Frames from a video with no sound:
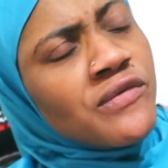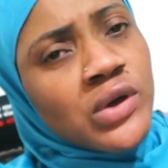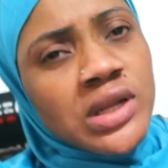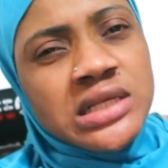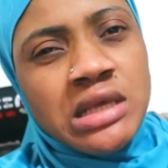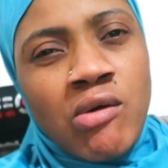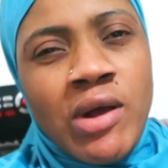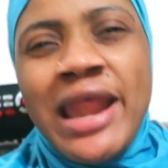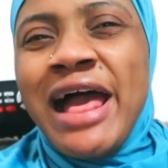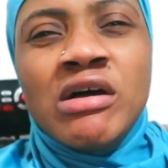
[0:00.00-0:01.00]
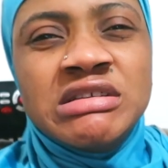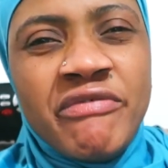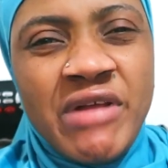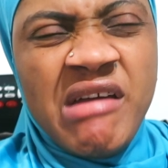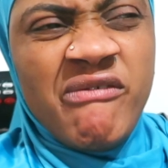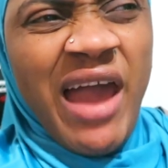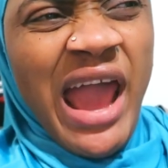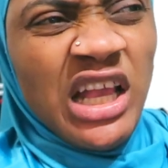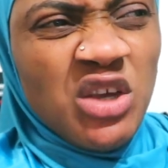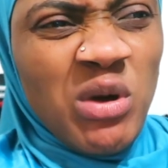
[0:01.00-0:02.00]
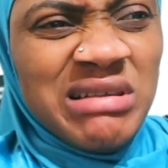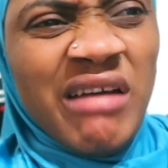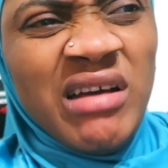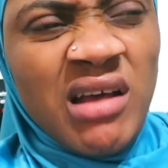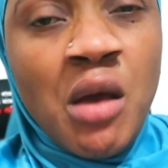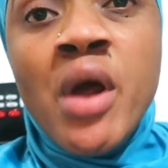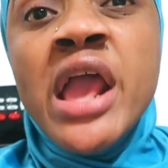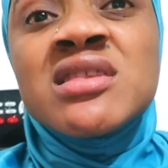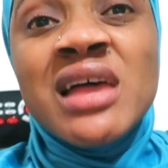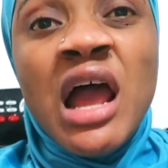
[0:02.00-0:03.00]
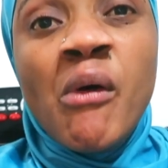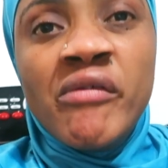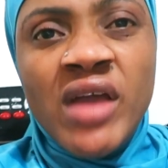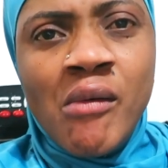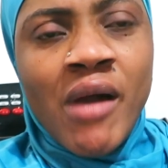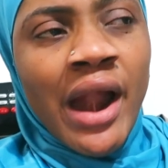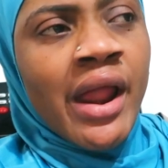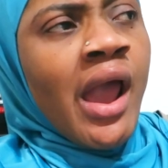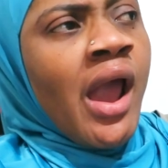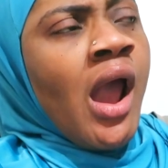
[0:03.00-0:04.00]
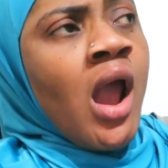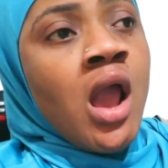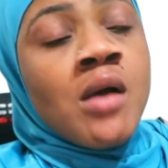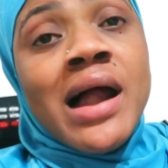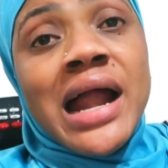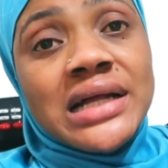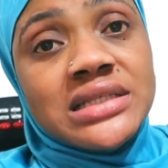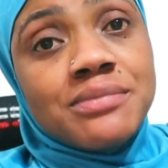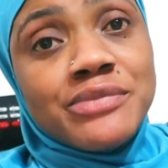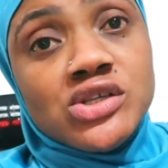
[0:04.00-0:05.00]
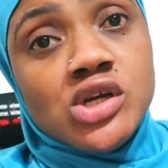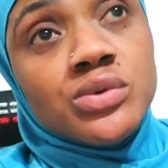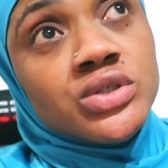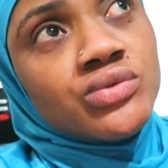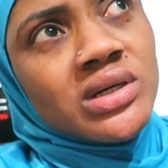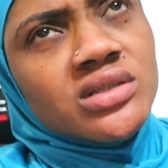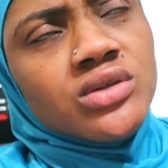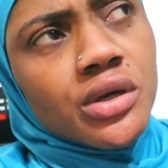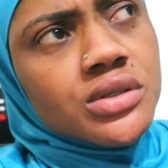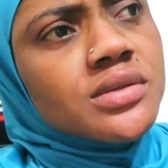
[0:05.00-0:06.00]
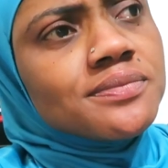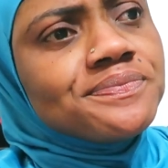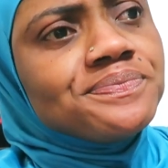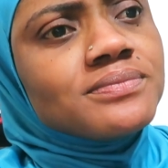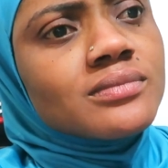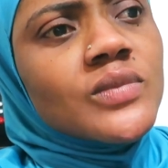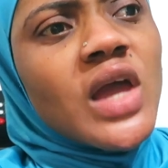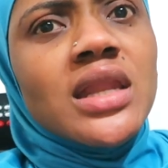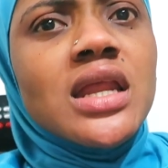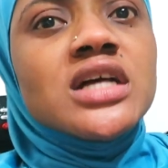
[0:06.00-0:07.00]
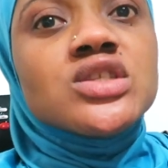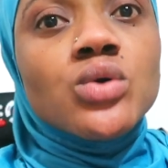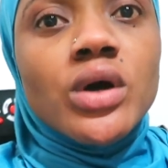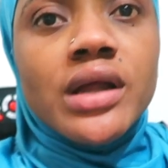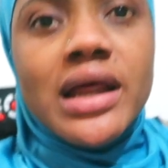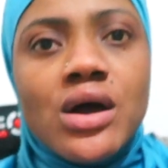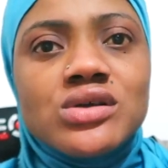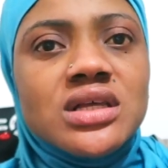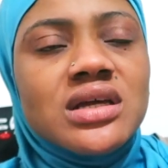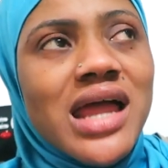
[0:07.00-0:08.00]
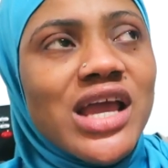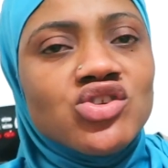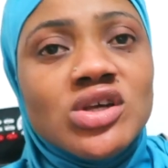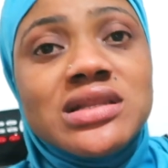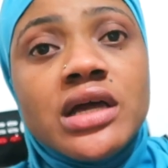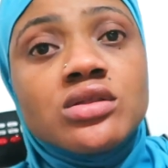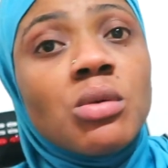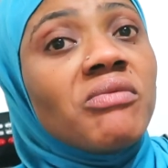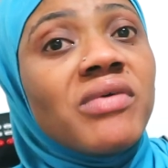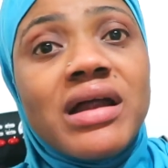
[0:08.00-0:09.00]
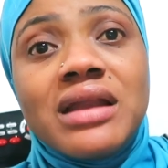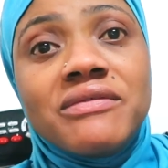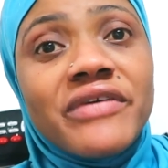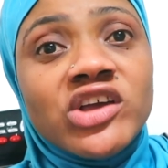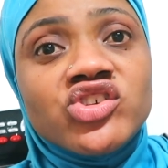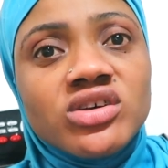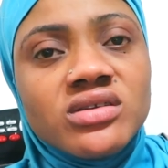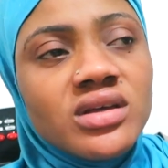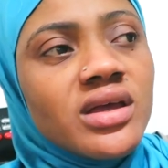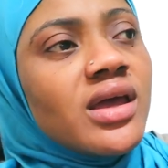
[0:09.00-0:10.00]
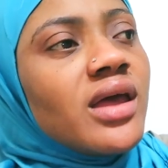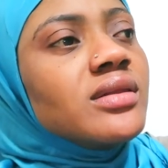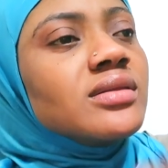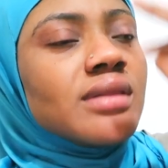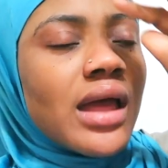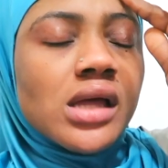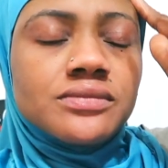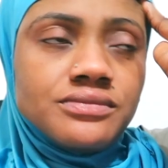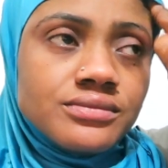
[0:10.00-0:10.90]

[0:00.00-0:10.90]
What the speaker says: a few days ago, Ella wasn't feeling fine. She was having, it started with Ira had temperature with running nose. And then I had to go there, and I was thinking like it's just like normal viral infection, that